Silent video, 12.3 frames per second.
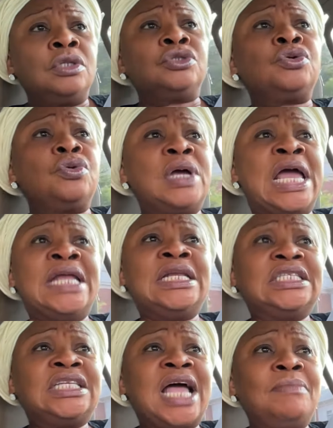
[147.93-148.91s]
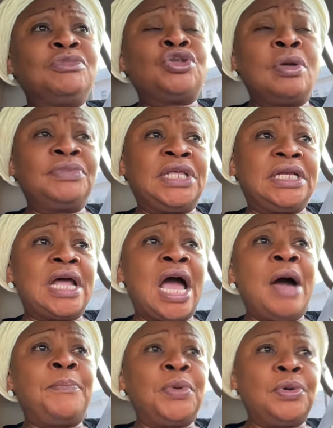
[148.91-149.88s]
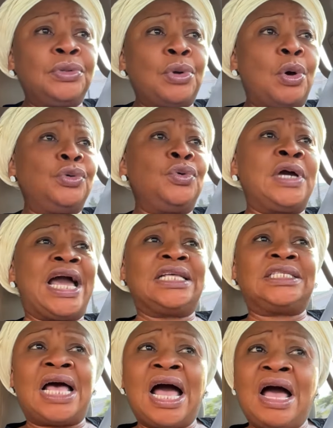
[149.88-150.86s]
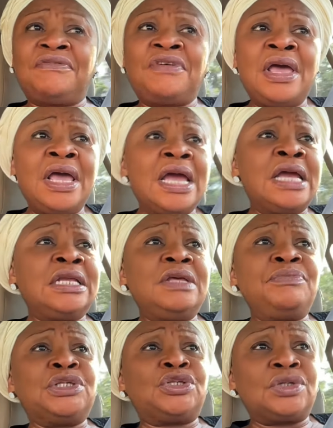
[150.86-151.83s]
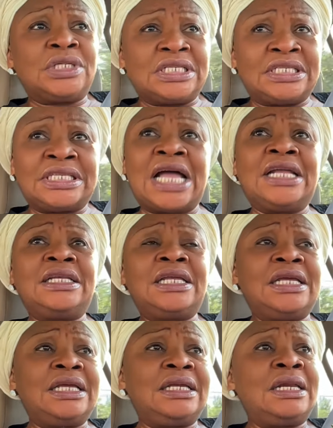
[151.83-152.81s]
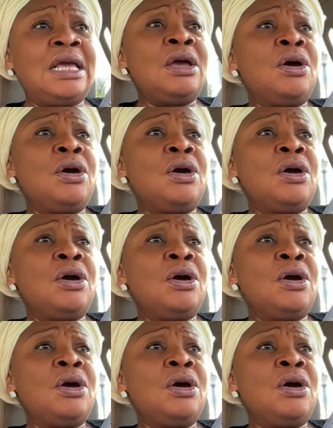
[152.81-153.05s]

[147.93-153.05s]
So anytime something happens, or you guys have any misunderstanding,